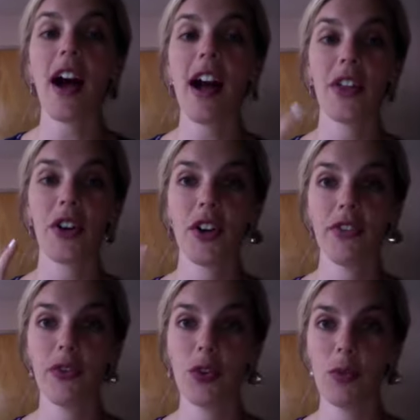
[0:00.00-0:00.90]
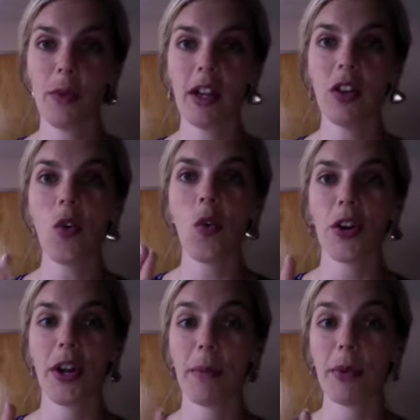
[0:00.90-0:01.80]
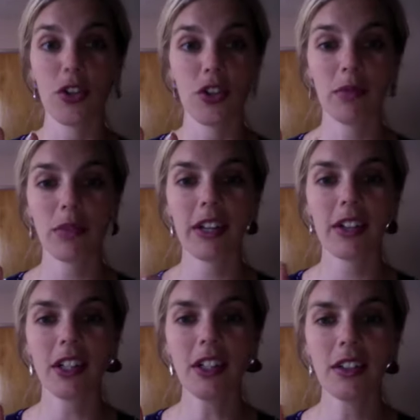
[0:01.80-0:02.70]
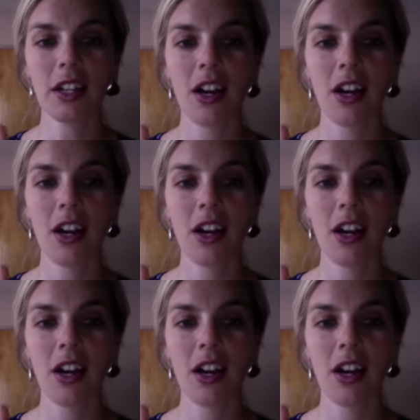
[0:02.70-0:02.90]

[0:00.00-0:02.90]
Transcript: either a food mill or an immersion blender